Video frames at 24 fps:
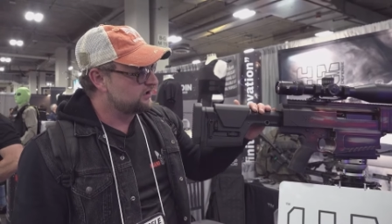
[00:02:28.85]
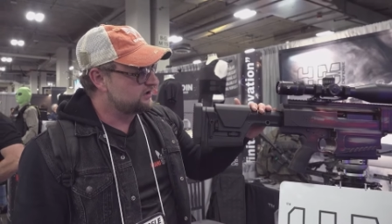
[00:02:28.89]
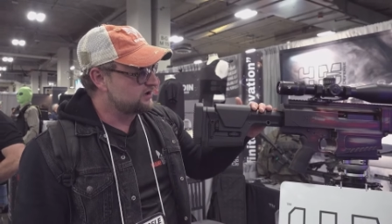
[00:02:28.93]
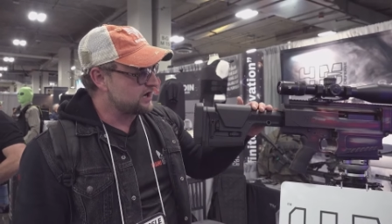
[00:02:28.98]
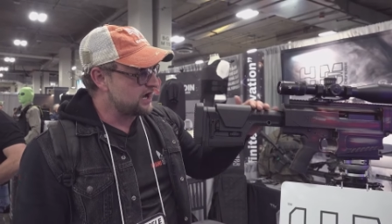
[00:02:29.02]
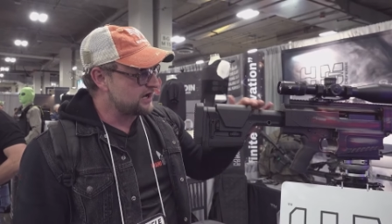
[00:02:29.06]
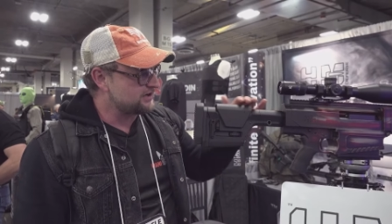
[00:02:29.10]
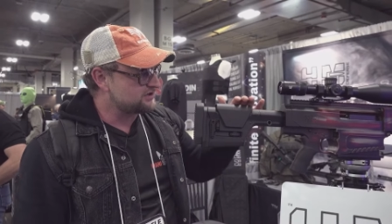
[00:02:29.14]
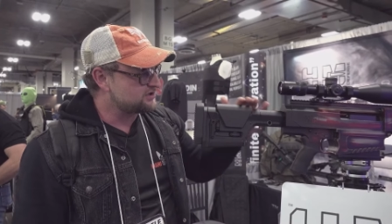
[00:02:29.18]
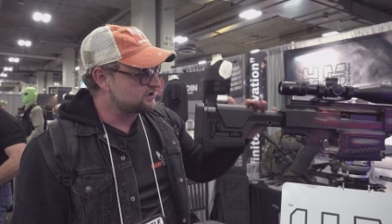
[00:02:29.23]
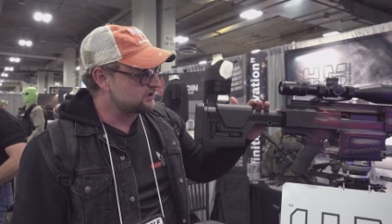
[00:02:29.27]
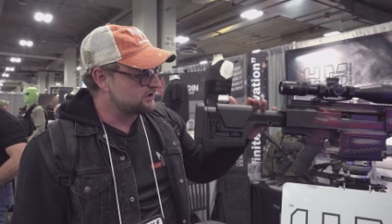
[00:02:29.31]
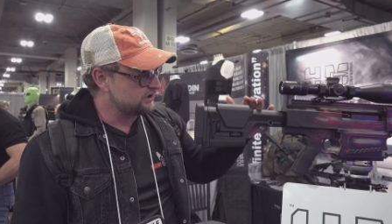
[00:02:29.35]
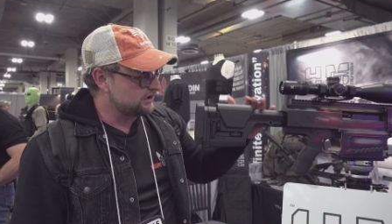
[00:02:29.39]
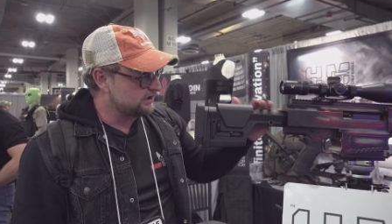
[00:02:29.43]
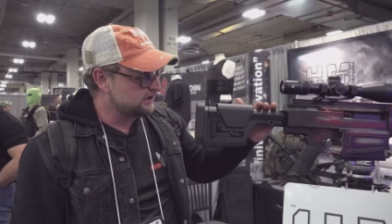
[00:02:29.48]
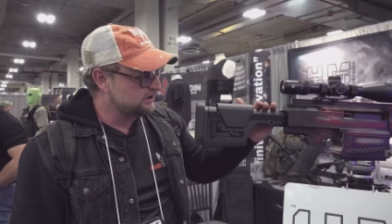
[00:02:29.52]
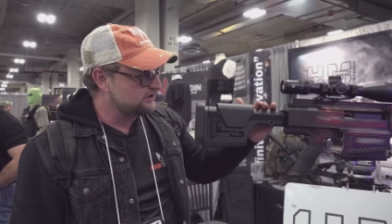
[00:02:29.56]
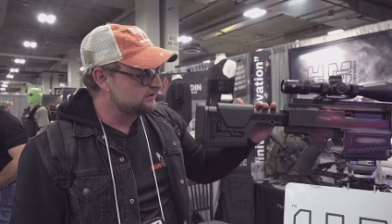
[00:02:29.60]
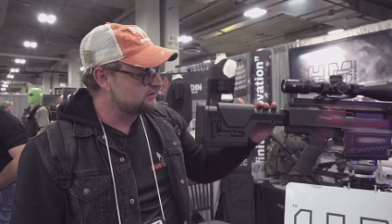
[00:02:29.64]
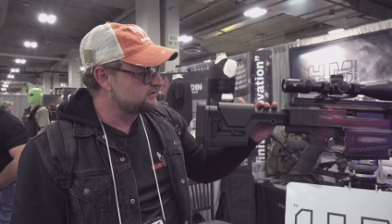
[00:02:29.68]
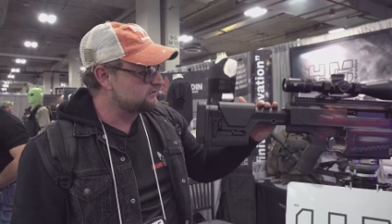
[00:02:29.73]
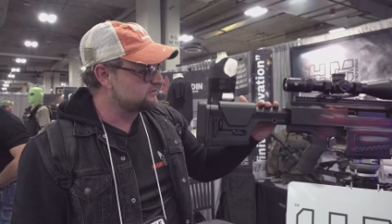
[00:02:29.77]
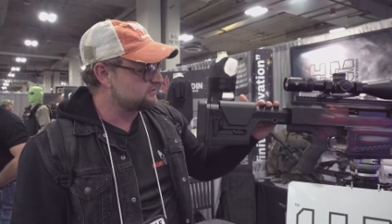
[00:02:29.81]
nice
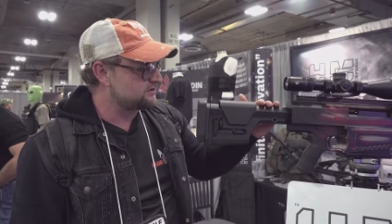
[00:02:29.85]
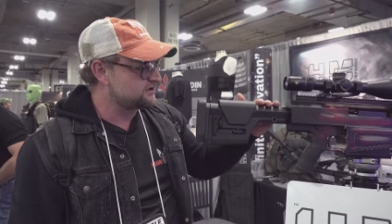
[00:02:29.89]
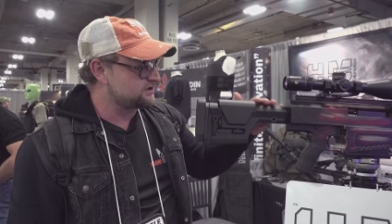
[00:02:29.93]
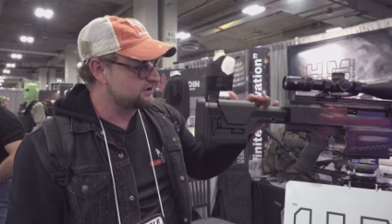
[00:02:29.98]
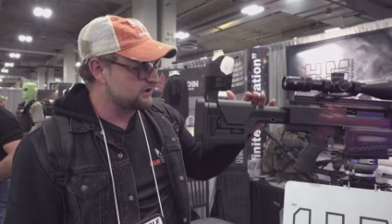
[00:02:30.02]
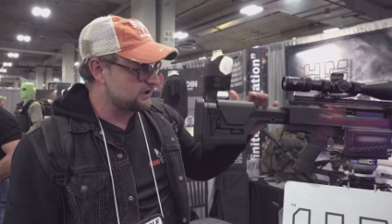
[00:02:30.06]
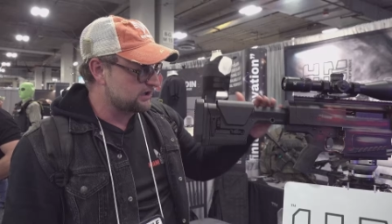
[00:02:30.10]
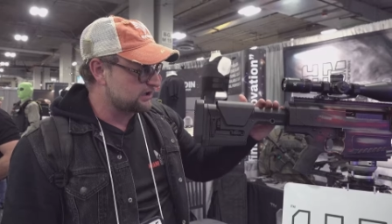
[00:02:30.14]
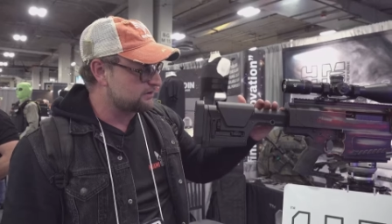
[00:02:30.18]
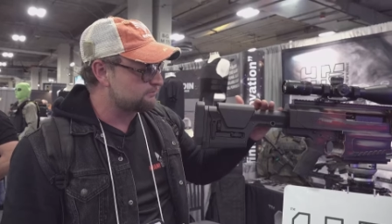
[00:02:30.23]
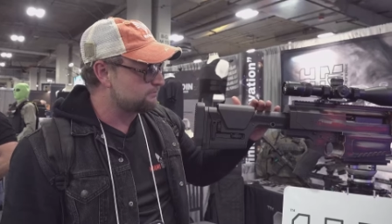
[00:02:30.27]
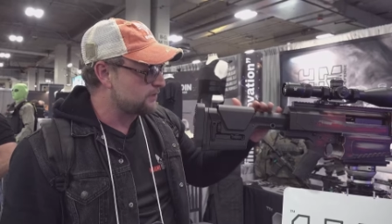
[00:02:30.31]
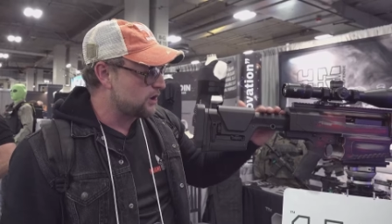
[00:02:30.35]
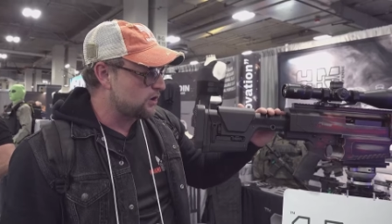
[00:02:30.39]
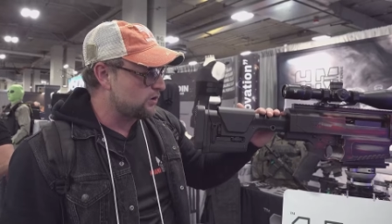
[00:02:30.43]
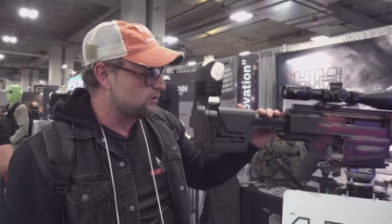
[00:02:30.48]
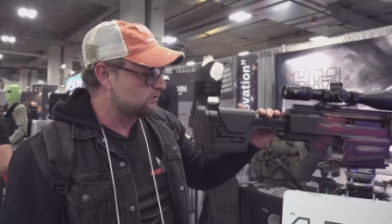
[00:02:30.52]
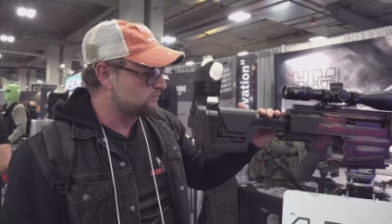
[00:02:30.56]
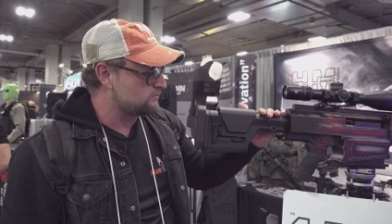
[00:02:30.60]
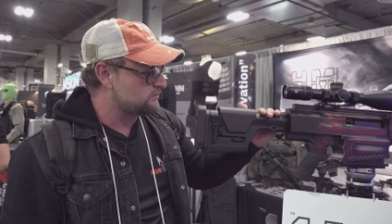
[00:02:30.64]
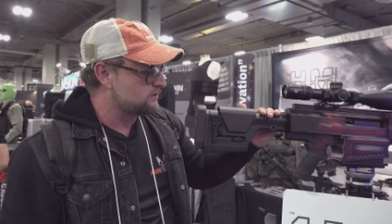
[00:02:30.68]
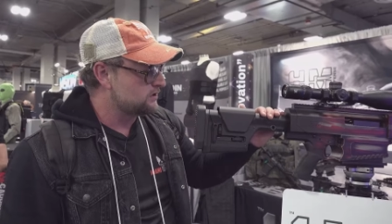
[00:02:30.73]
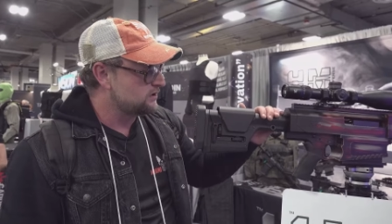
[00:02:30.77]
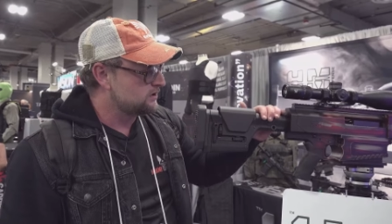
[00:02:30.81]
clean, slick
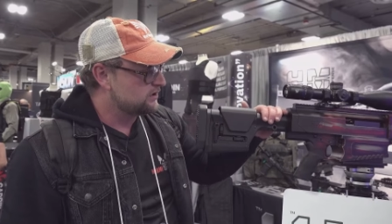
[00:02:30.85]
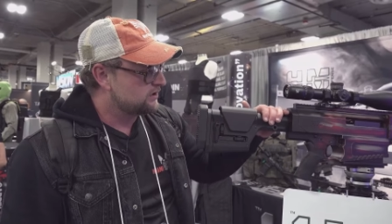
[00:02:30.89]
bolt,